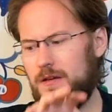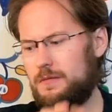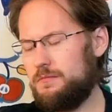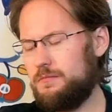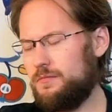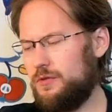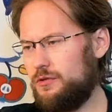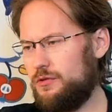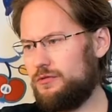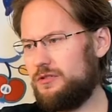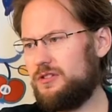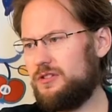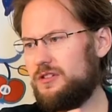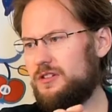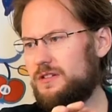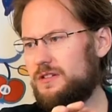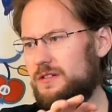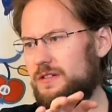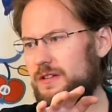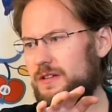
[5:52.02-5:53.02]

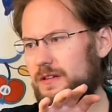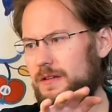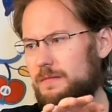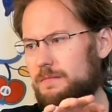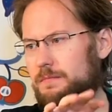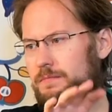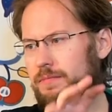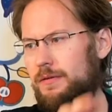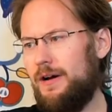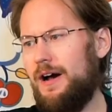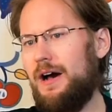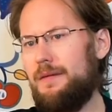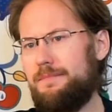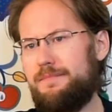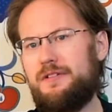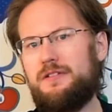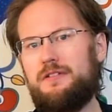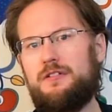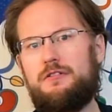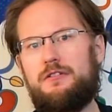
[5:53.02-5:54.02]
most
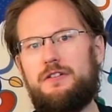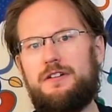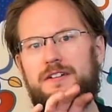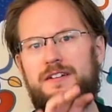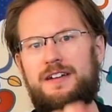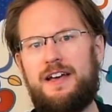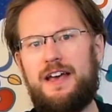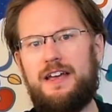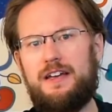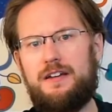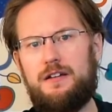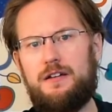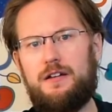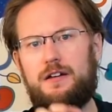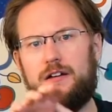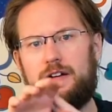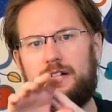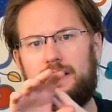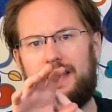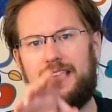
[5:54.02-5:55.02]
popular
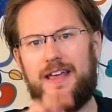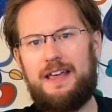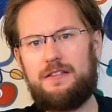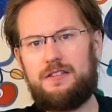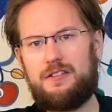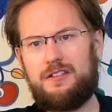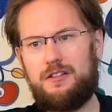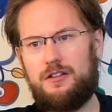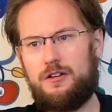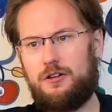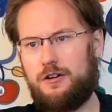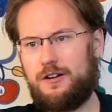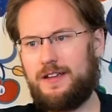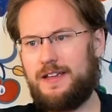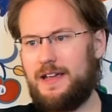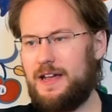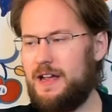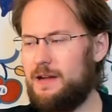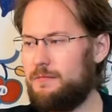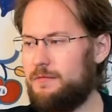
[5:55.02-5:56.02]
Nikon SLR
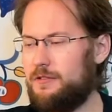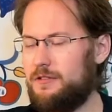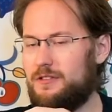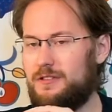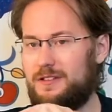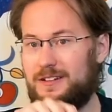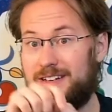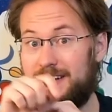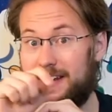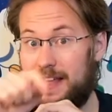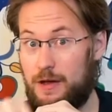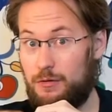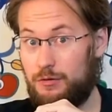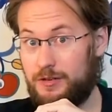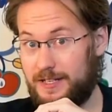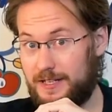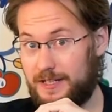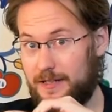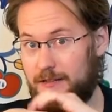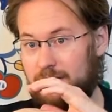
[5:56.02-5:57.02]
cameras
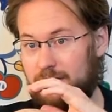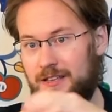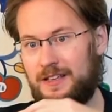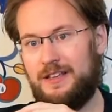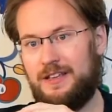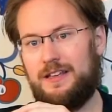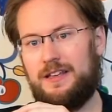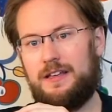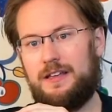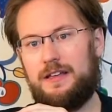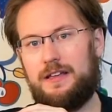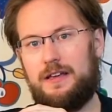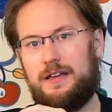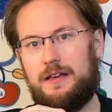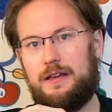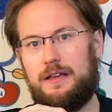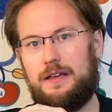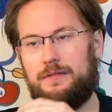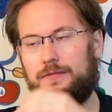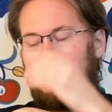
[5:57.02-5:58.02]
nowadays,
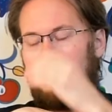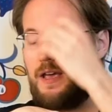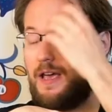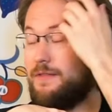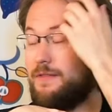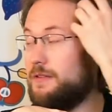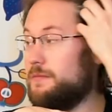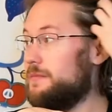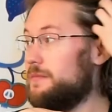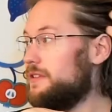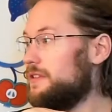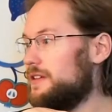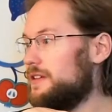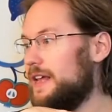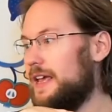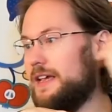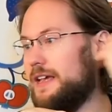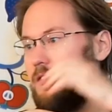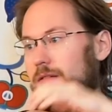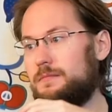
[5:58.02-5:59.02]
if I haven't
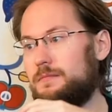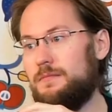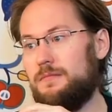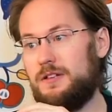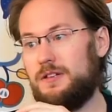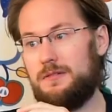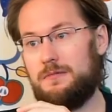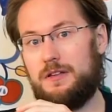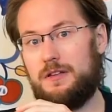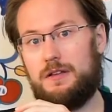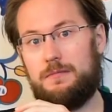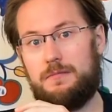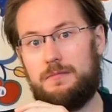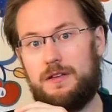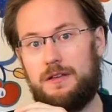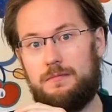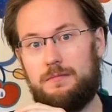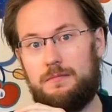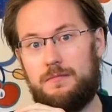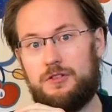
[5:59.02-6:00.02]
mistaken
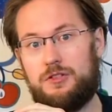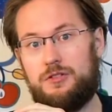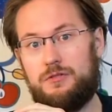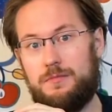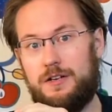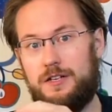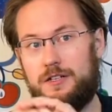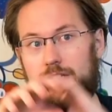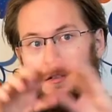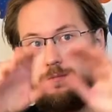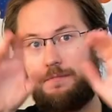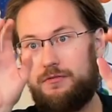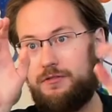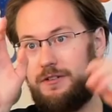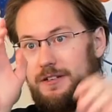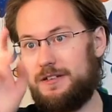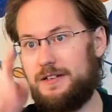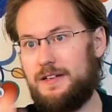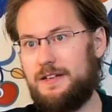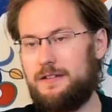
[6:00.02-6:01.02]
me too much,
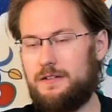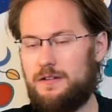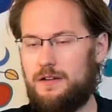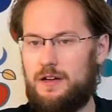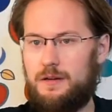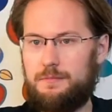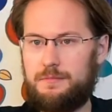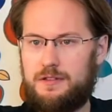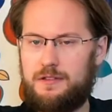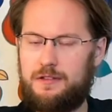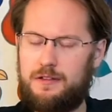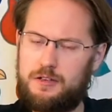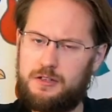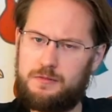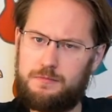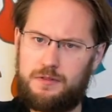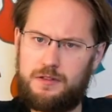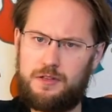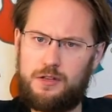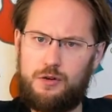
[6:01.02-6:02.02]
put it in the comment
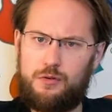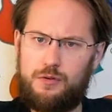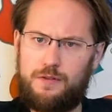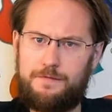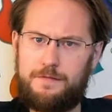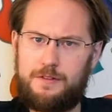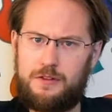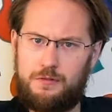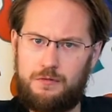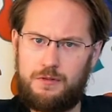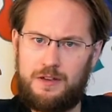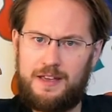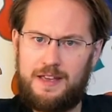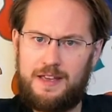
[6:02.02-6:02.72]
section below if you